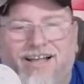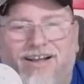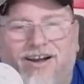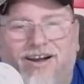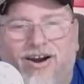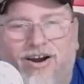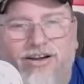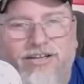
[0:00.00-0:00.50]

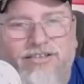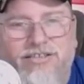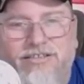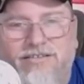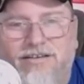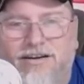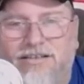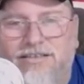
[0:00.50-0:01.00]
Are you
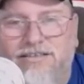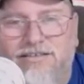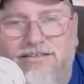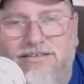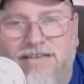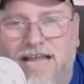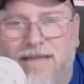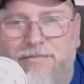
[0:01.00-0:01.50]

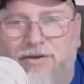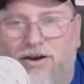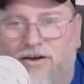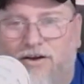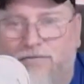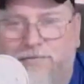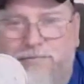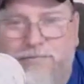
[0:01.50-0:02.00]
just naming
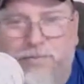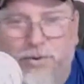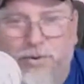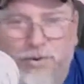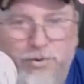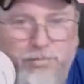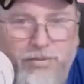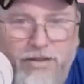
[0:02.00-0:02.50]
off
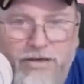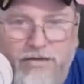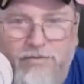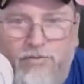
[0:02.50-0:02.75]
Purdue players?